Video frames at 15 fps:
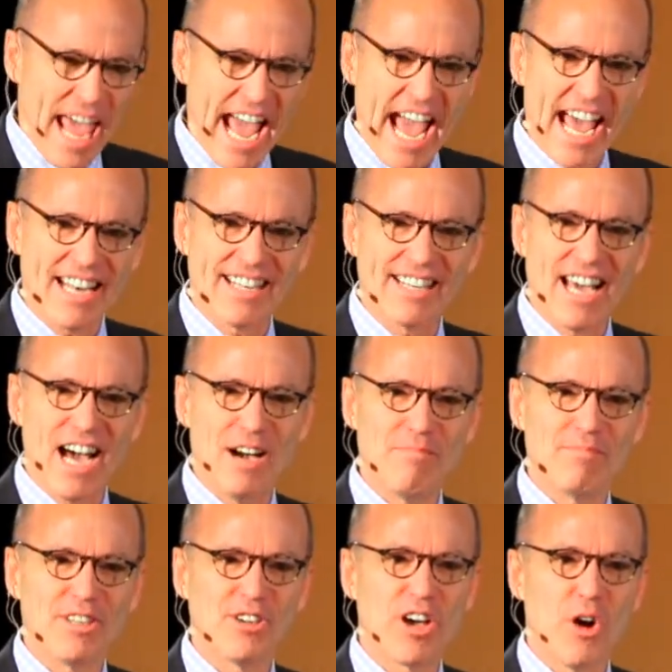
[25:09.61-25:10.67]

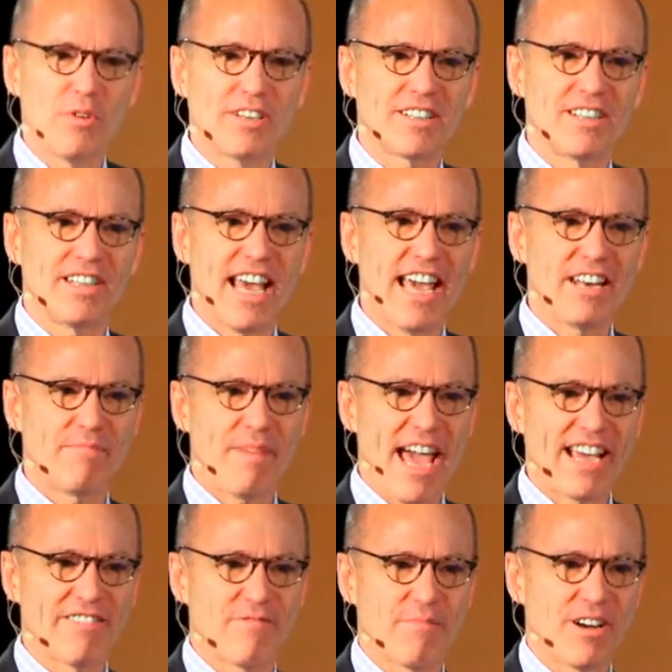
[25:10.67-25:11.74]
And you go in today to
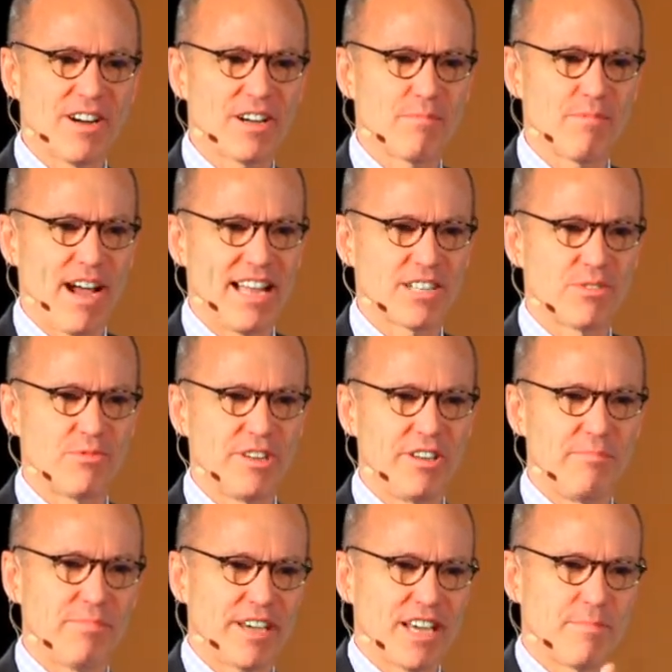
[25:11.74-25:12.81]
Bank of America branch, and when
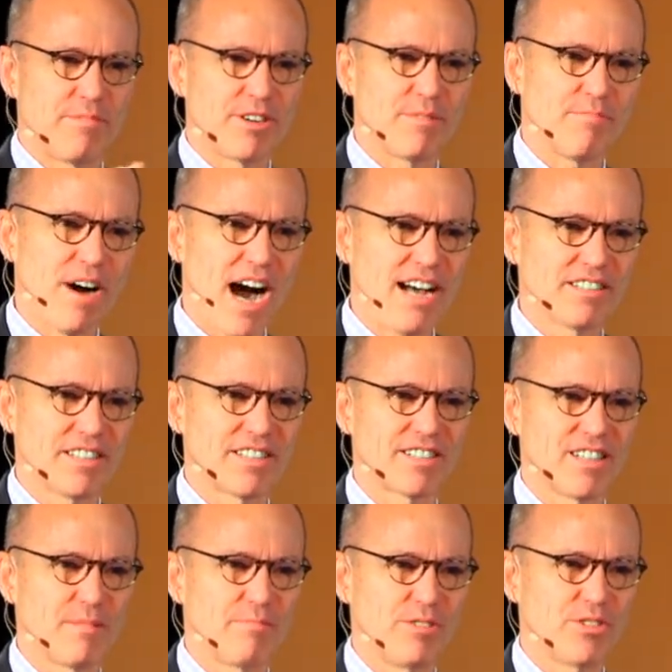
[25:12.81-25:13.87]
you pick up your deposit
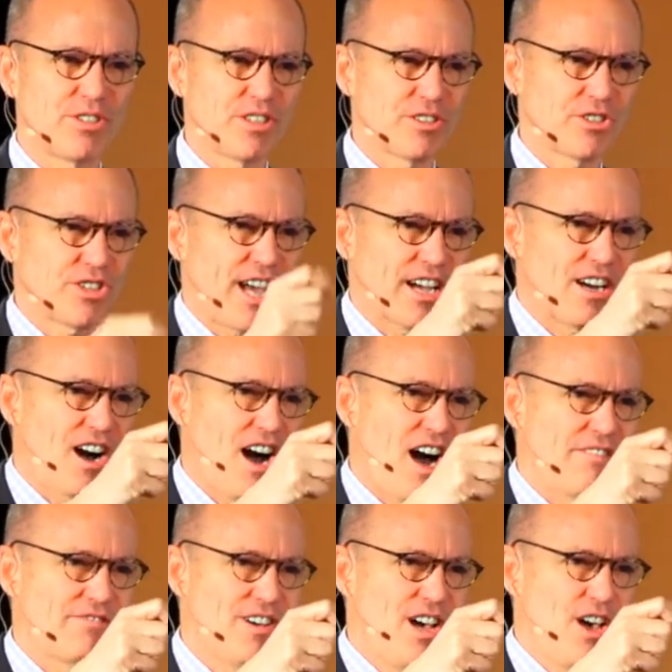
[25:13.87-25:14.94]
slip, you still check
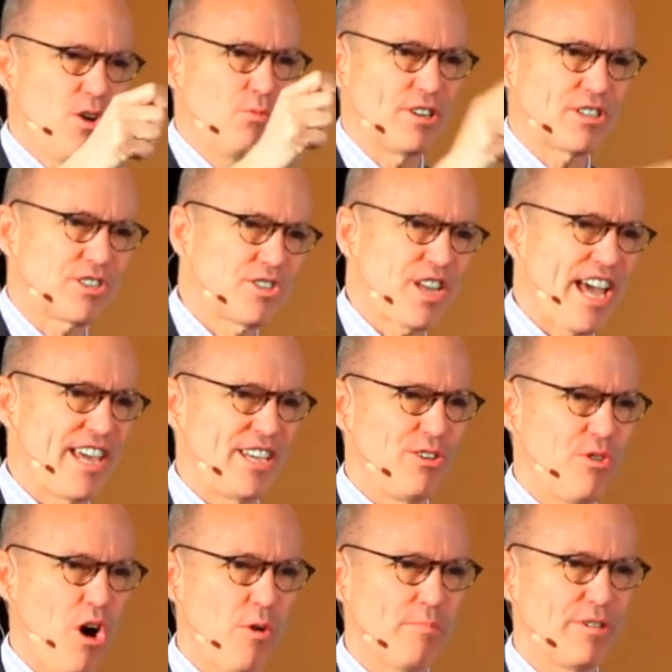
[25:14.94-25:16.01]
off which state
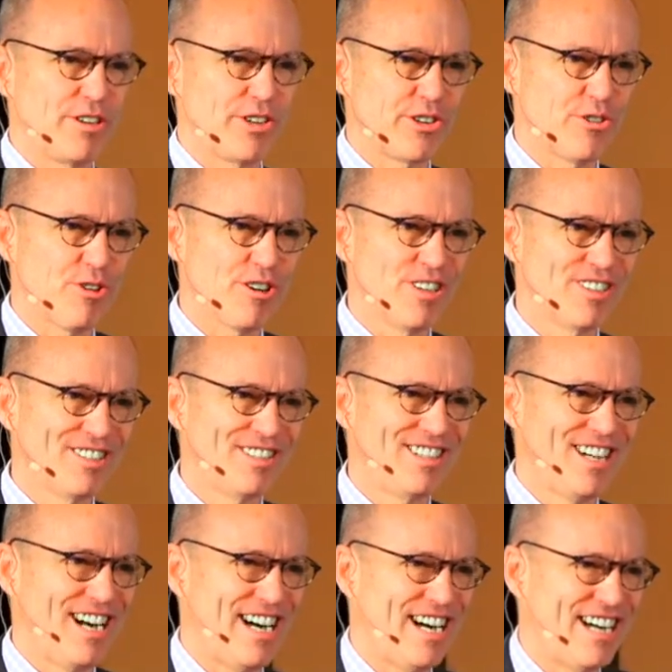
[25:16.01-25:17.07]
you opened your
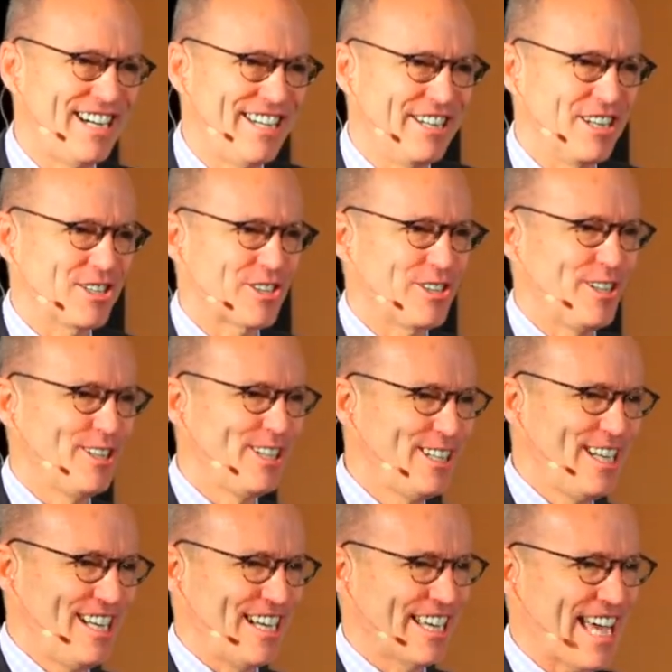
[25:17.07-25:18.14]
initial
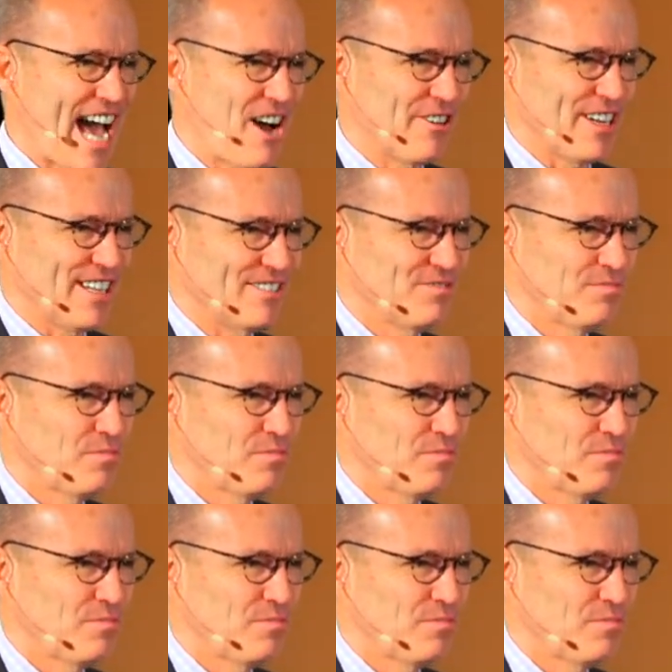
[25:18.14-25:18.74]
account in.